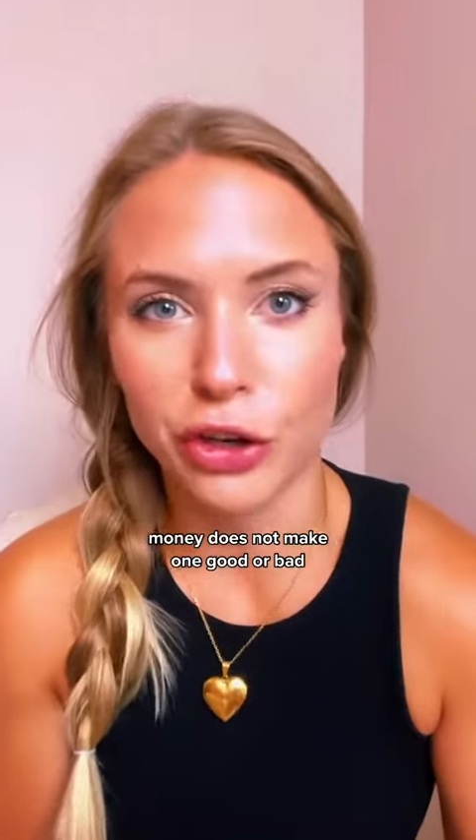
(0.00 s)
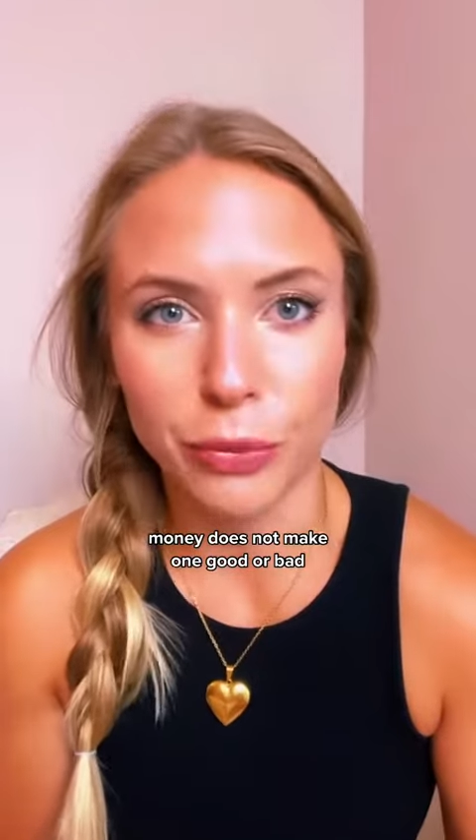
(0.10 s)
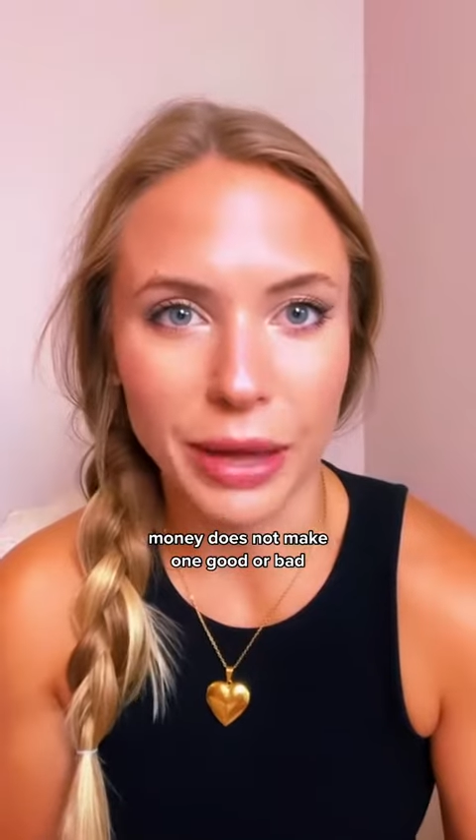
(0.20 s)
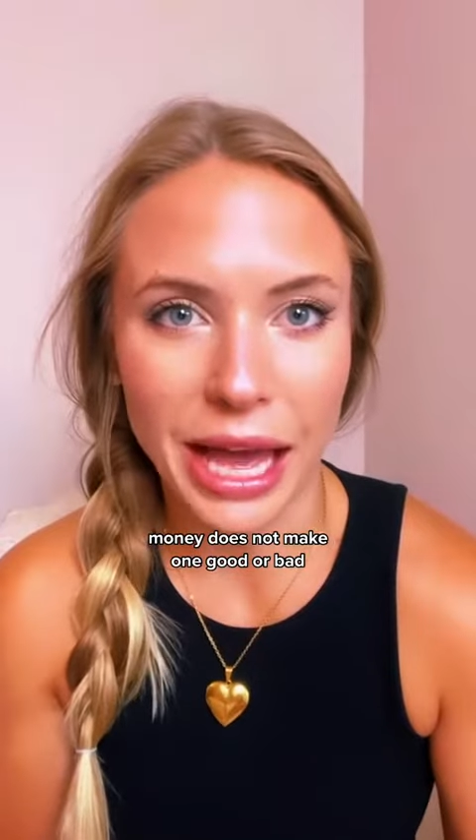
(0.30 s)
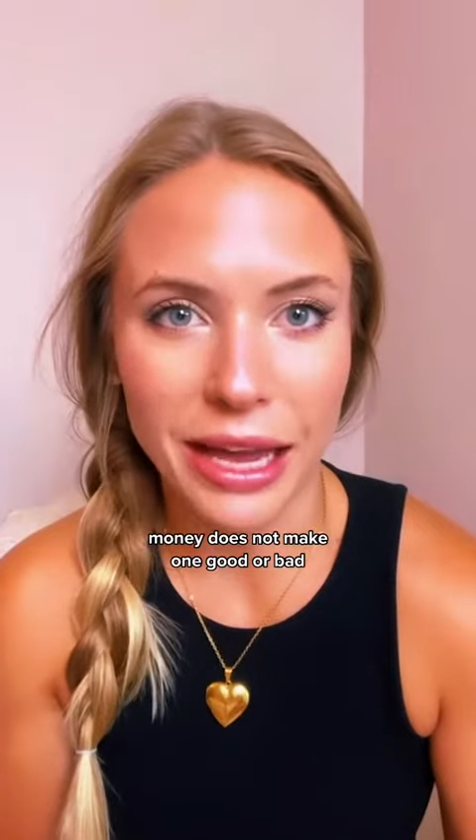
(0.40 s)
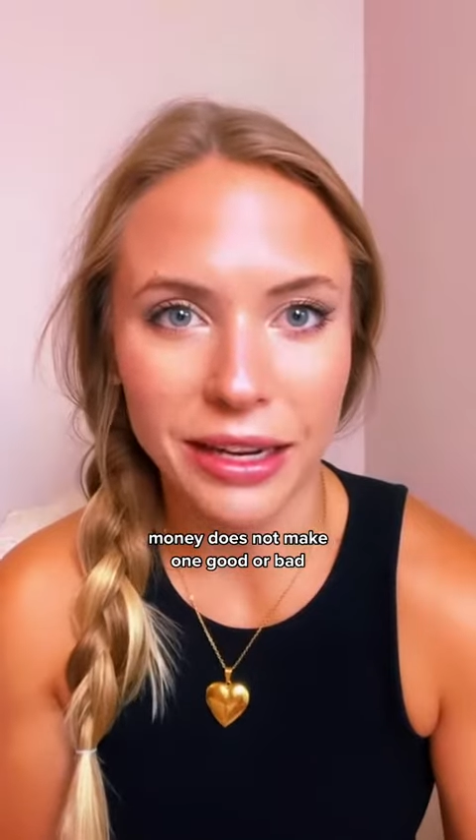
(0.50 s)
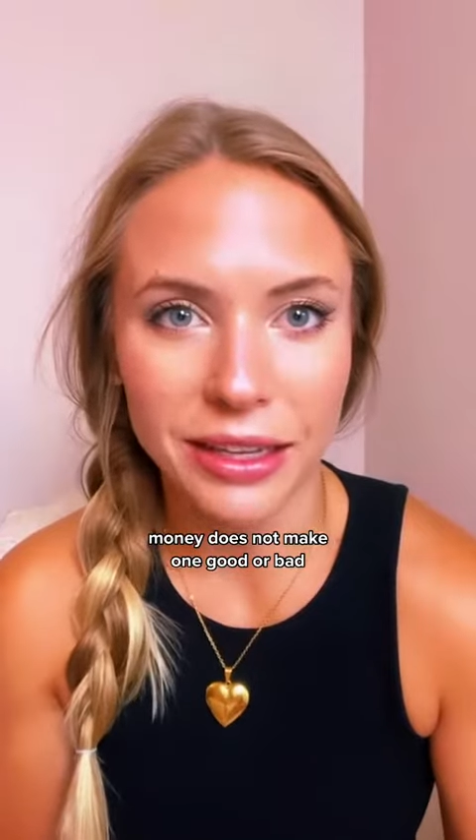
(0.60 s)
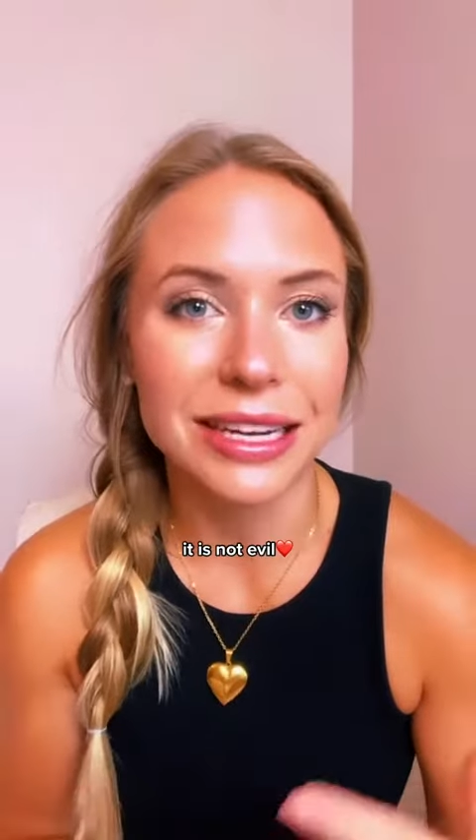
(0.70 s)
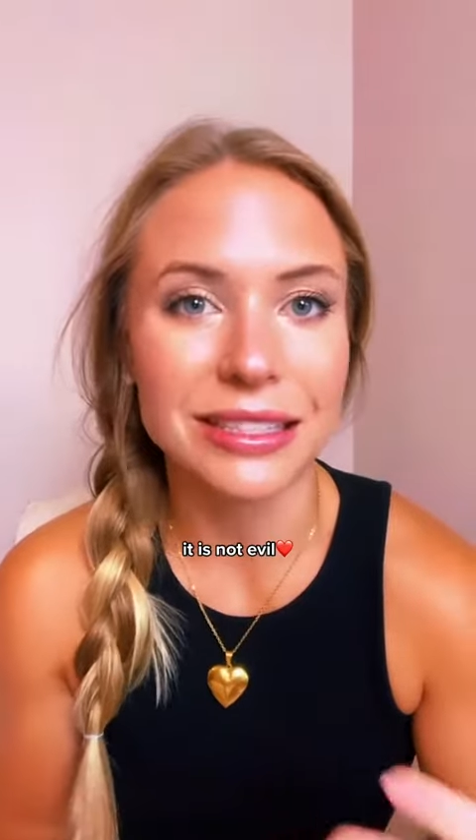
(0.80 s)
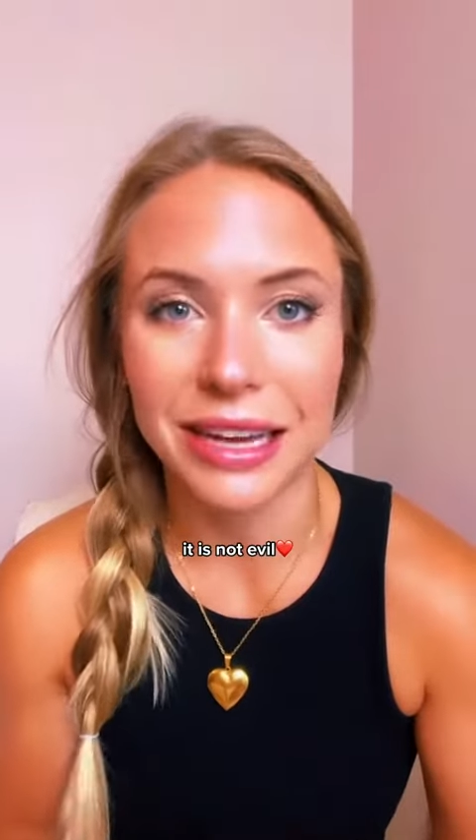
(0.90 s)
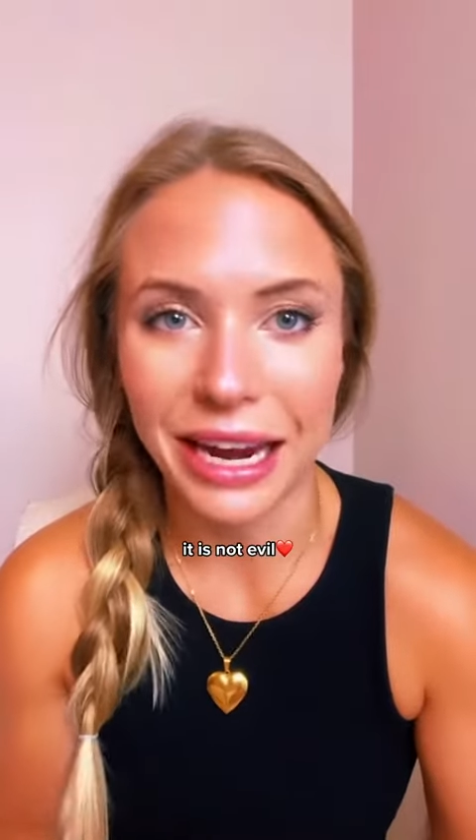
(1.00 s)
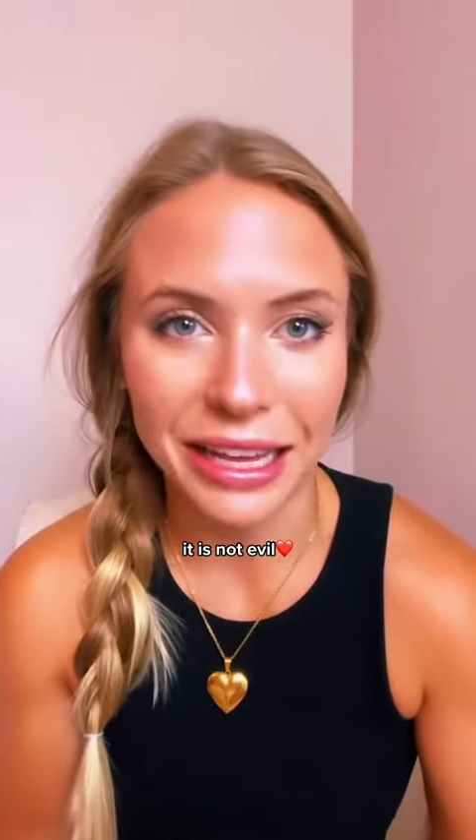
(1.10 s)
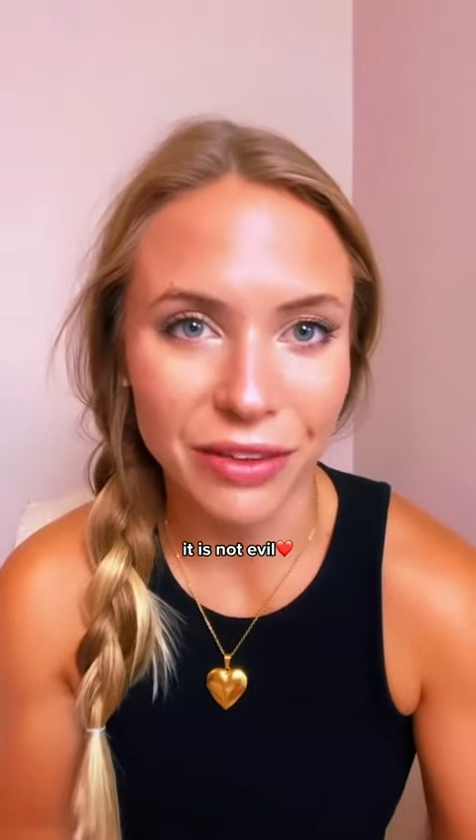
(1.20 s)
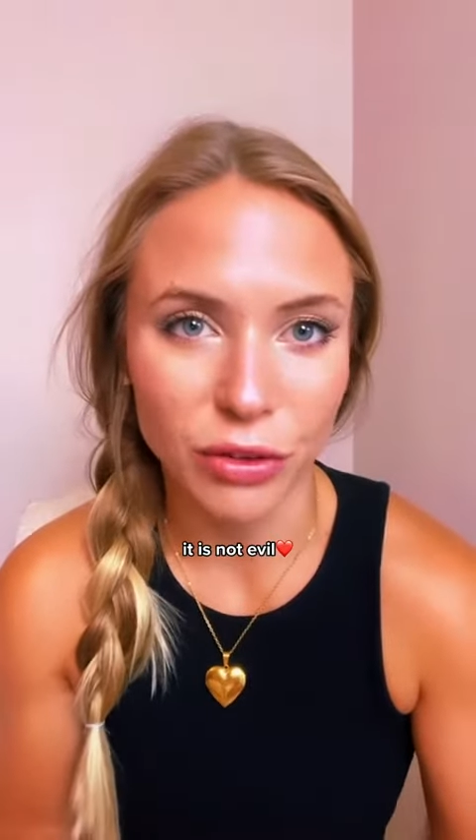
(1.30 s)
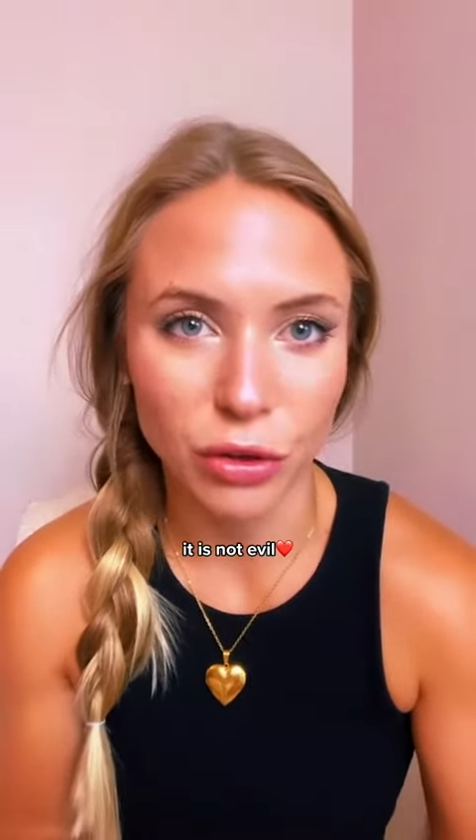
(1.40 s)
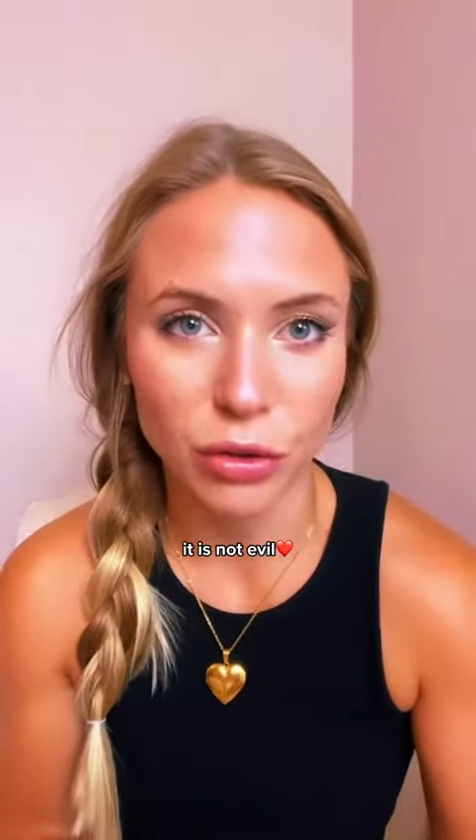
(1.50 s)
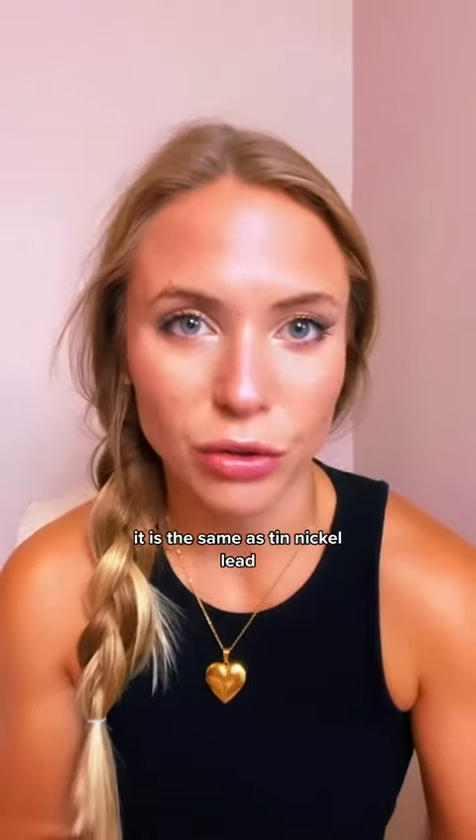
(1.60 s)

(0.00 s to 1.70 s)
or bad. It is not evil.